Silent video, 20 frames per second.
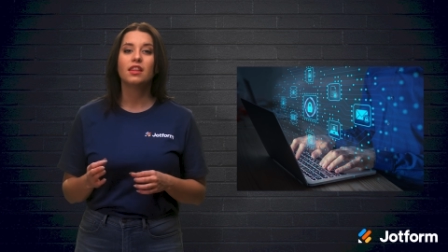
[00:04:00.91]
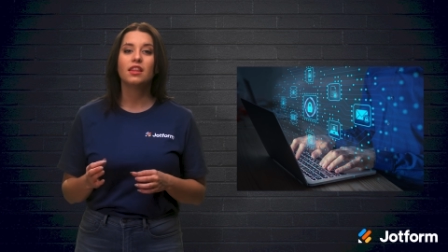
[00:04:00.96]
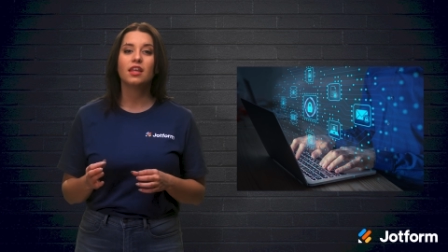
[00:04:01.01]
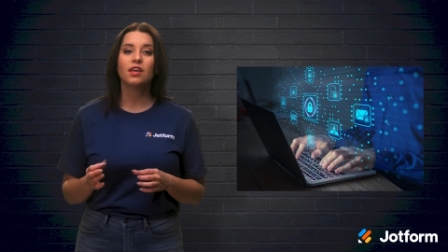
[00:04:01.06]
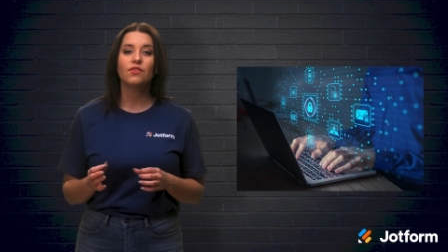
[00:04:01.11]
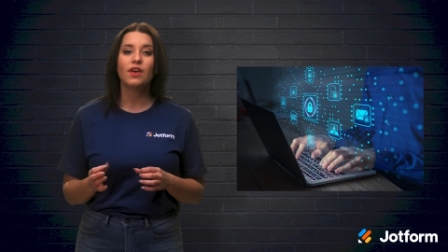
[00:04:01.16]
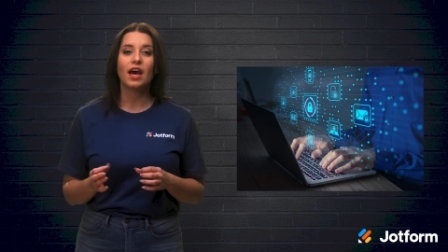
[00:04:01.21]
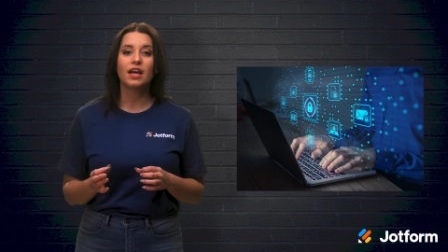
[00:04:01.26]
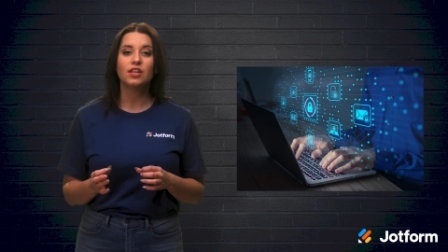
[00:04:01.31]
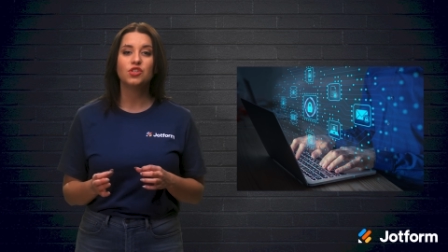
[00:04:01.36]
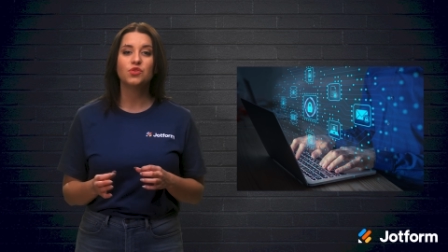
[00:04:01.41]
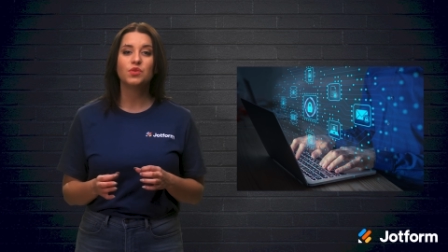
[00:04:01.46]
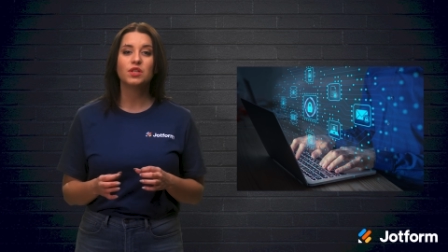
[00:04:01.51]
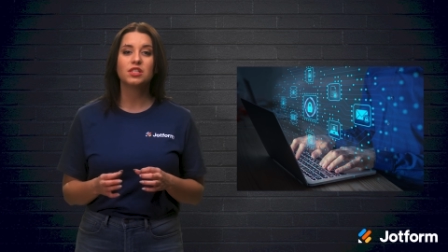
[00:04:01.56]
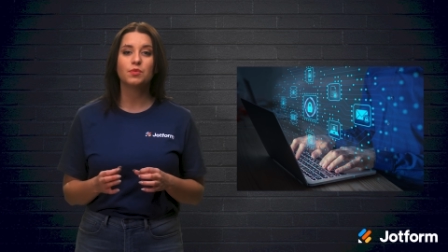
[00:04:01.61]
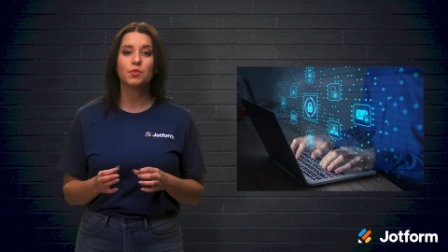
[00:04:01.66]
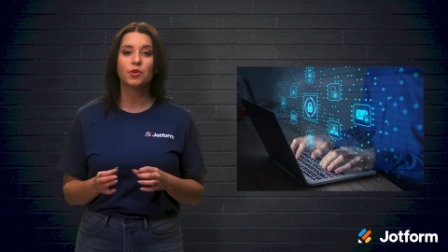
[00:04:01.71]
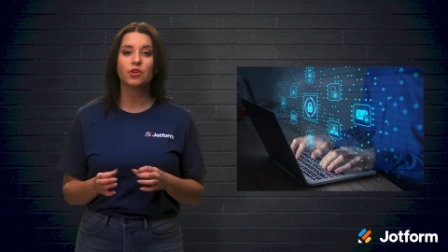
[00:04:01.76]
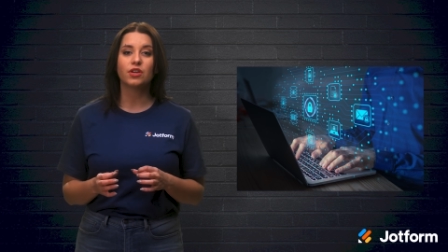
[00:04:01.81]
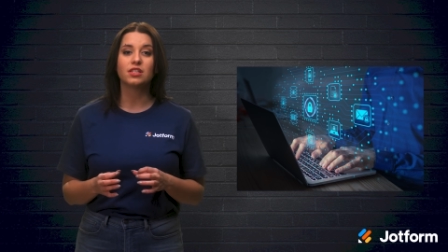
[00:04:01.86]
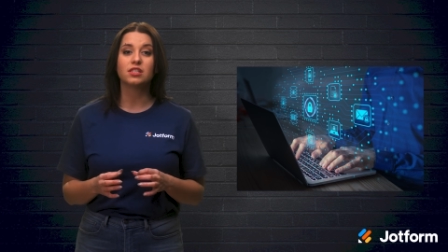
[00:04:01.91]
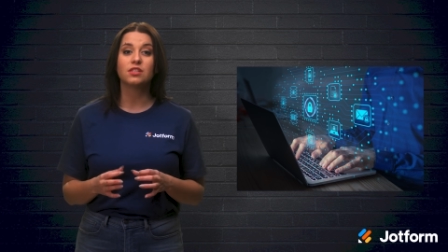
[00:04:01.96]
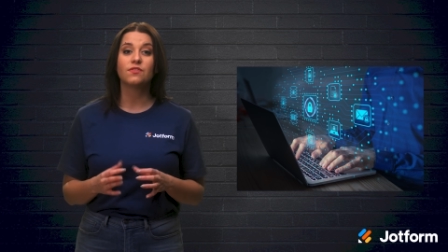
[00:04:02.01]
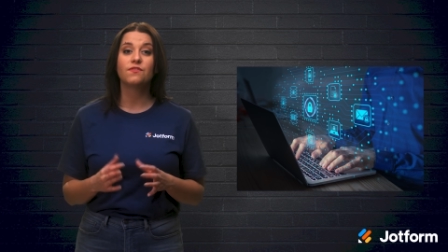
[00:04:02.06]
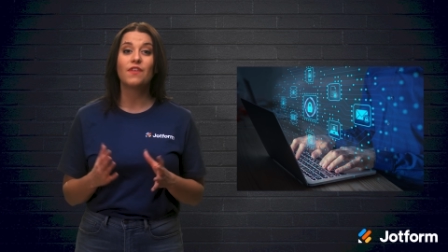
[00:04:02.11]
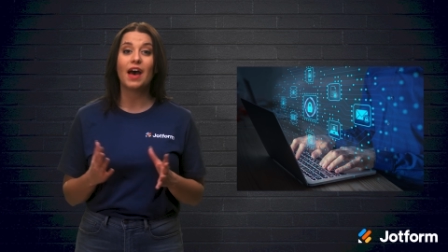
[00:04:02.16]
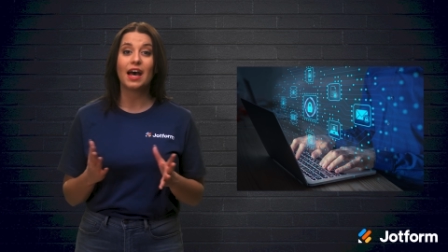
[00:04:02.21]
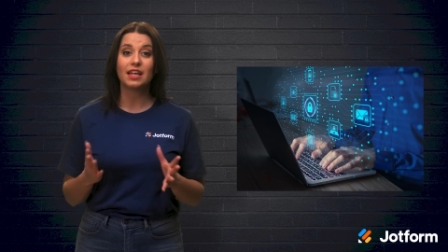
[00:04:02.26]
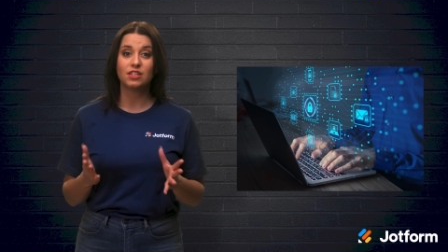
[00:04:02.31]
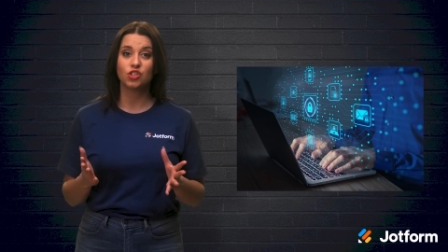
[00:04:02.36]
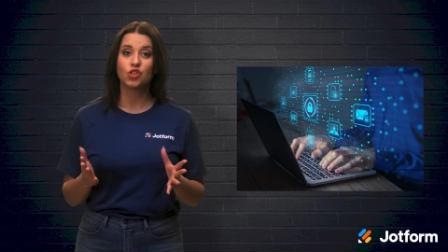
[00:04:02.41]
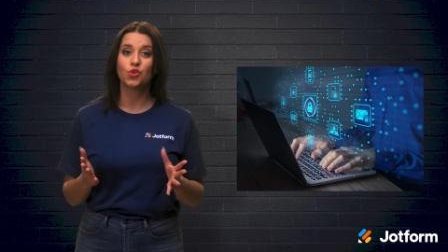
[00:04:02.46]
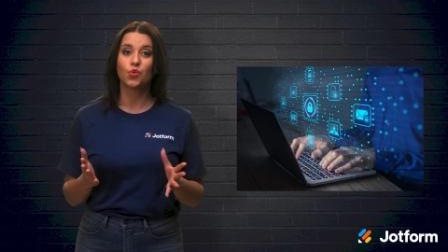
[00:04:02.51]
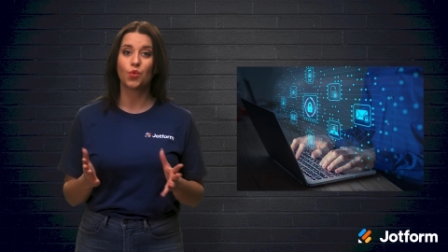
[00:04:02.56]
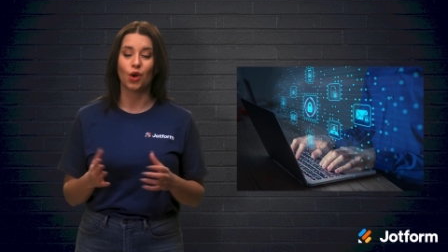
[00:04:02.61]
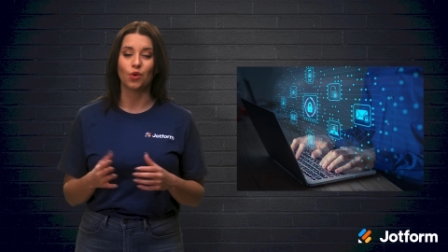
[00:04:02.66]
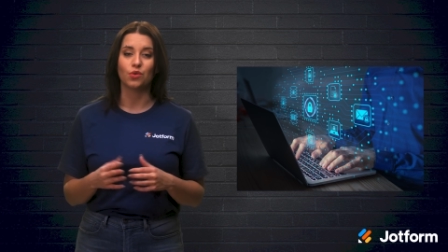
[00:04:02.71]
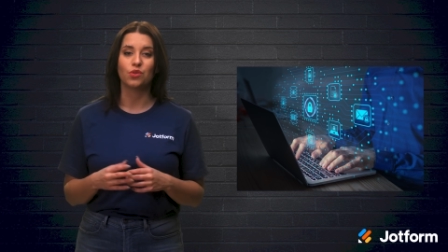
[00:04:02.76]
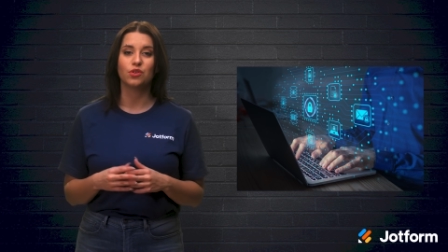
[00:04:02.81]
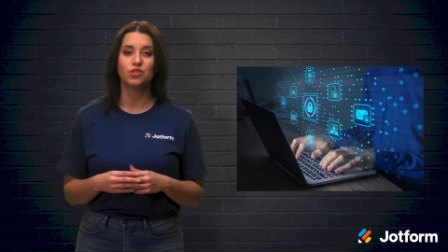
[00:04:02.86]
they've had to experience fast
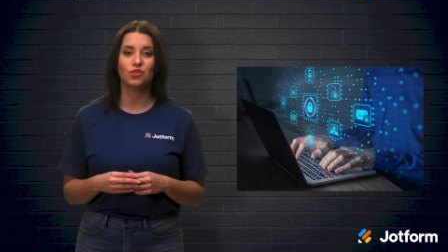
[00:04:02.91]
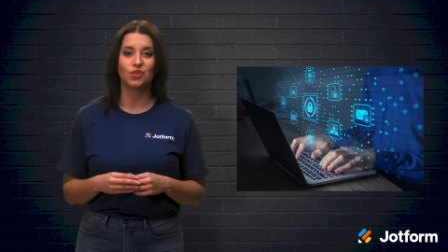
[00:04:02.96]
growth